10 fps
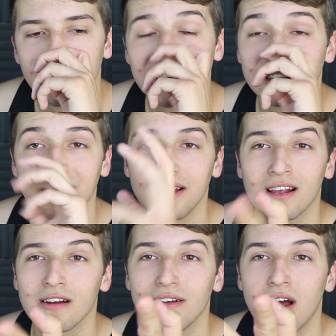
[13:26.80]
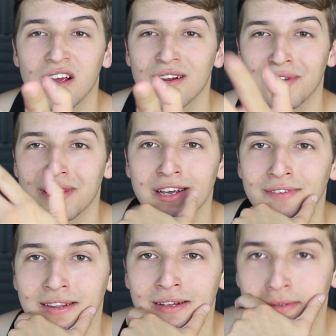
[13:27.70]
Actually, I can't even think
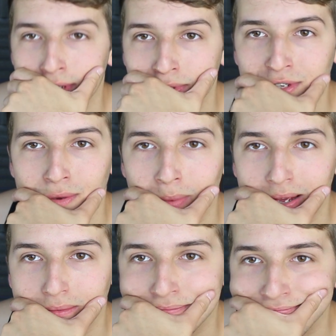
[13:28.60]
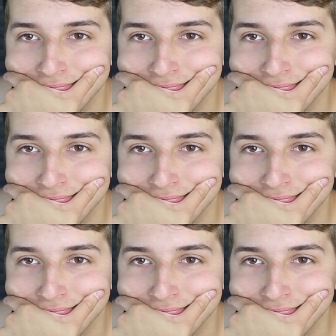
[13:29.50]
of anything, so I'm just gonna wait.